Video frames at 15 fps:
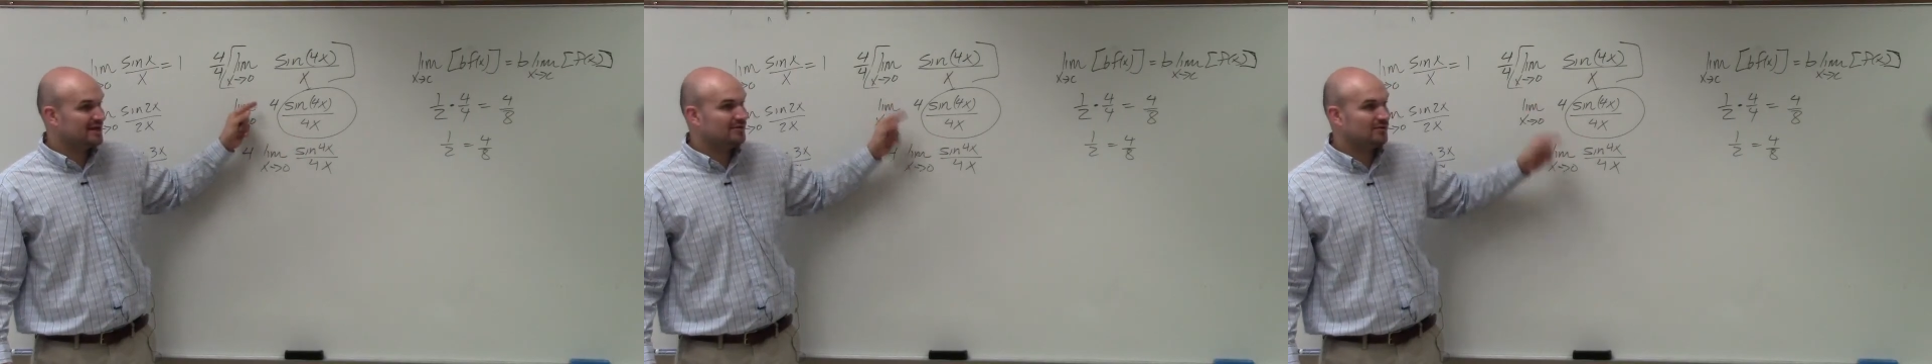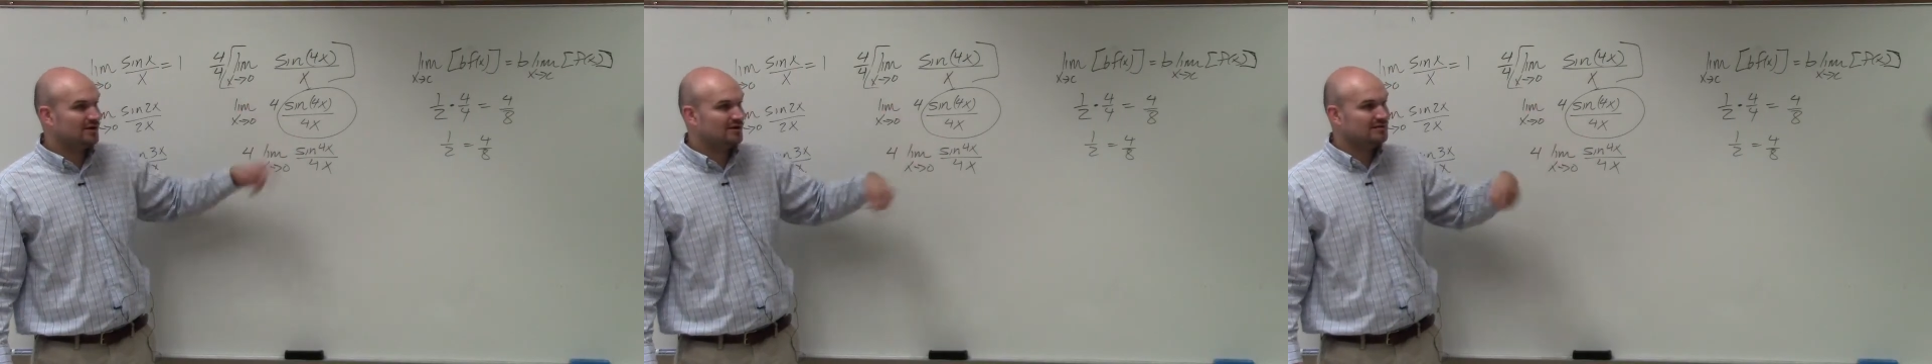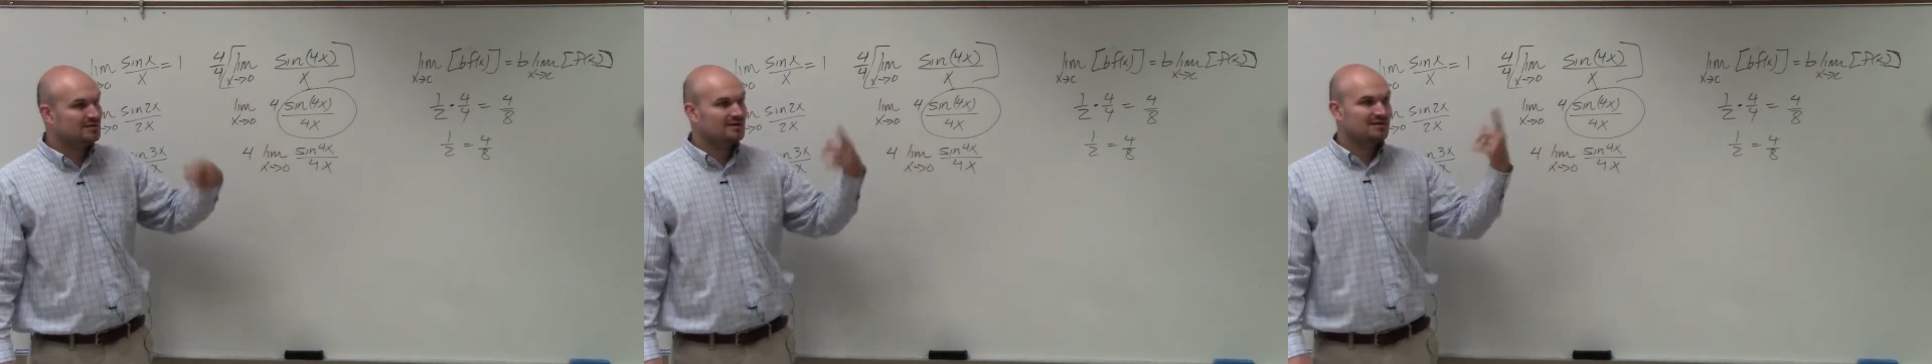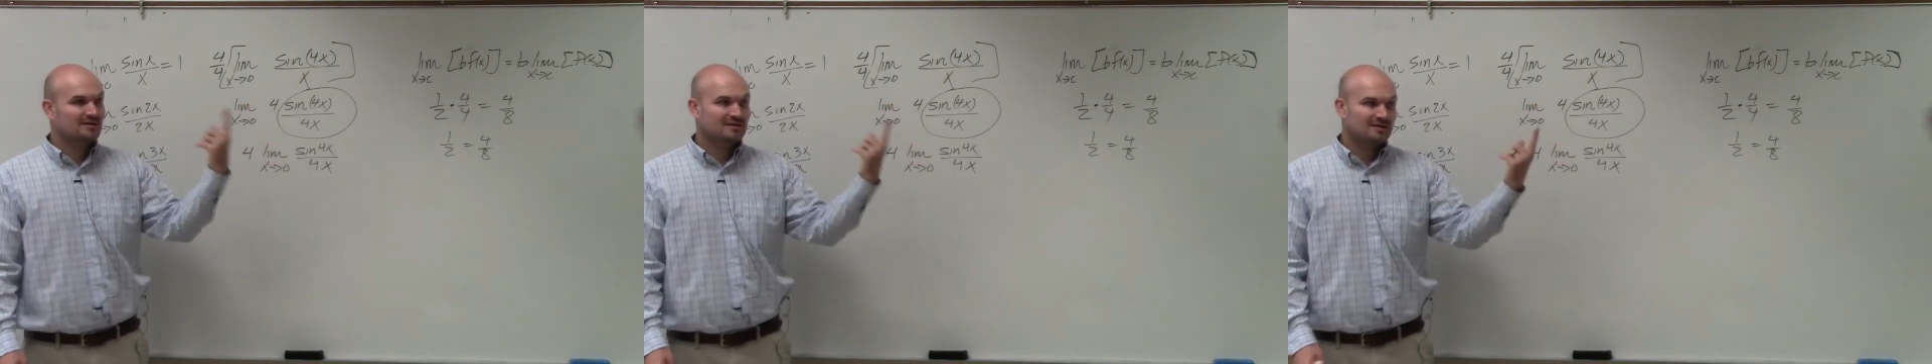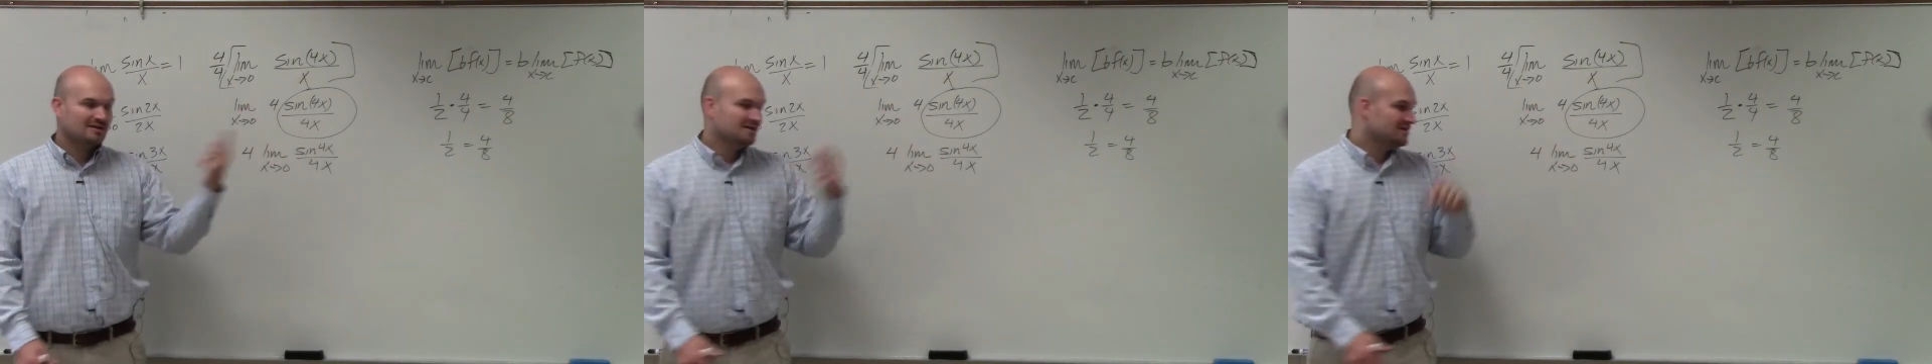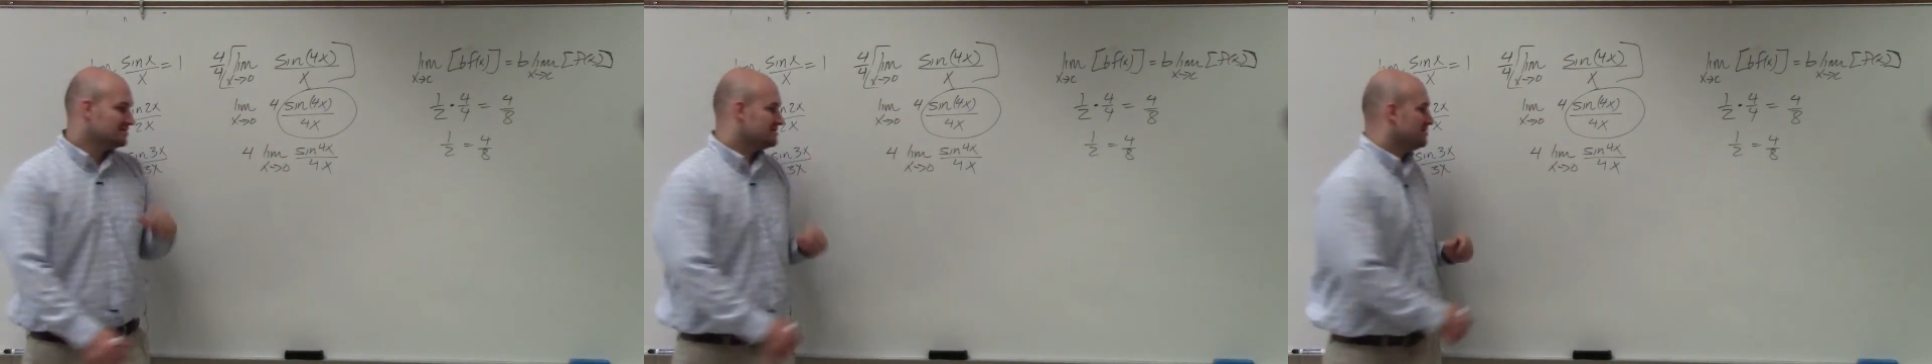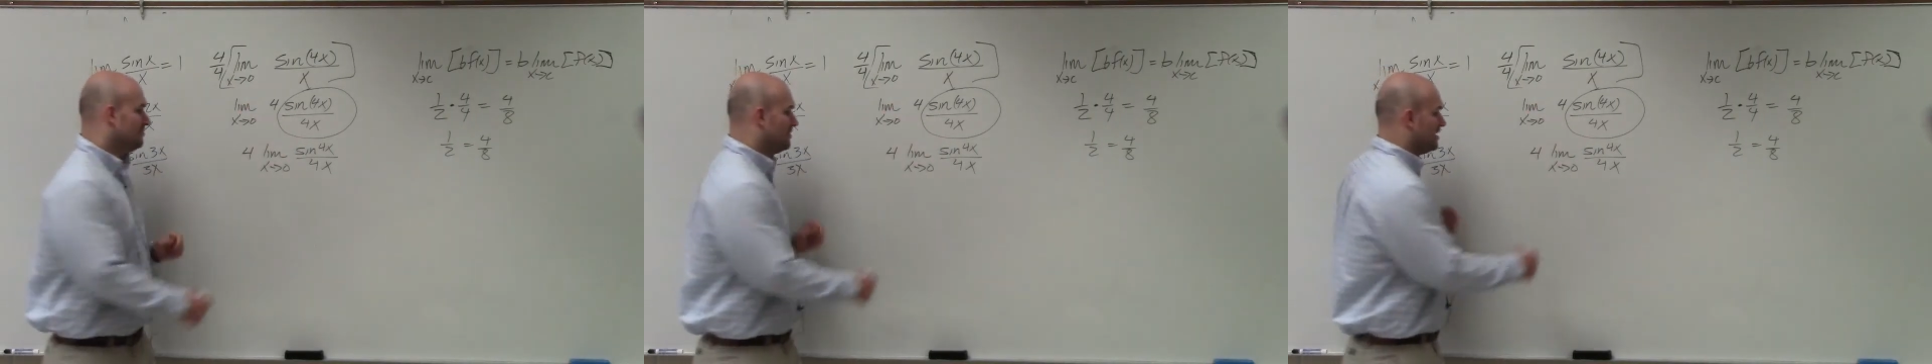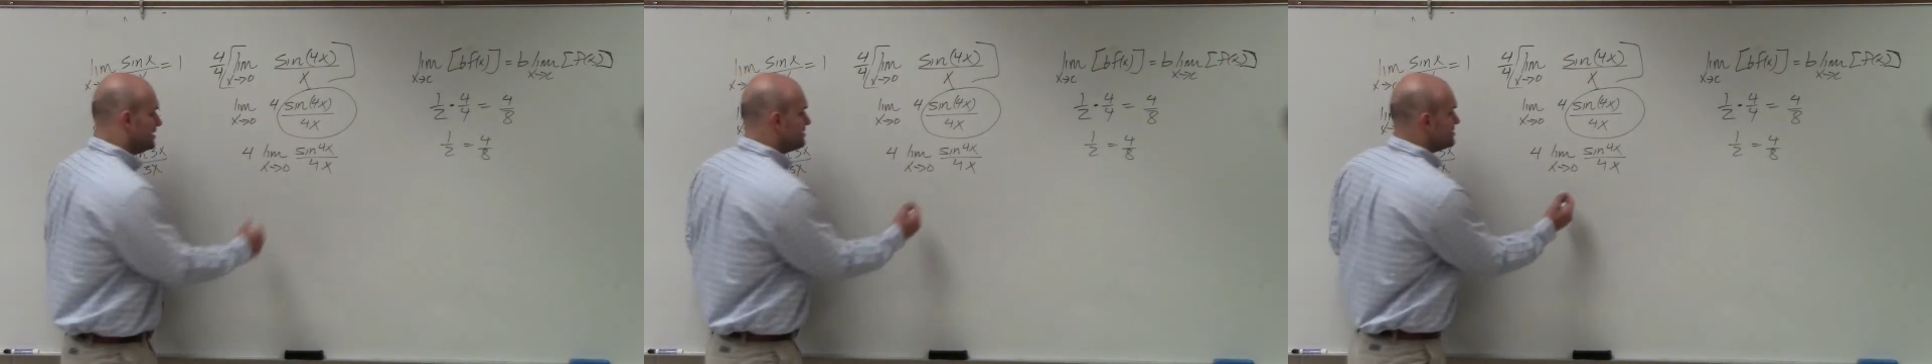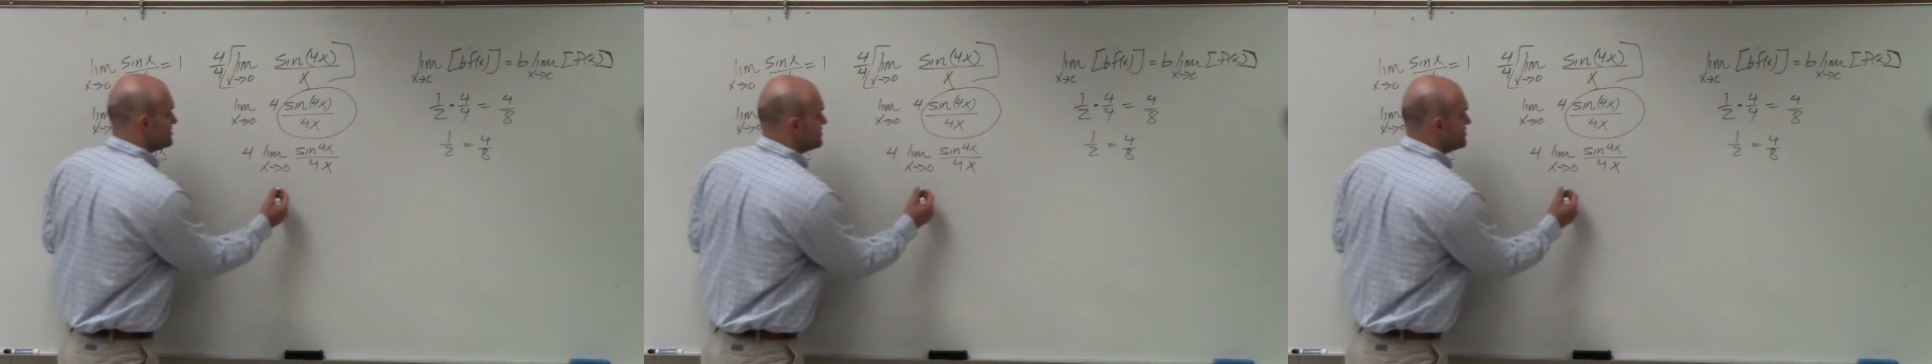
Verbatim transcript: equal to 1.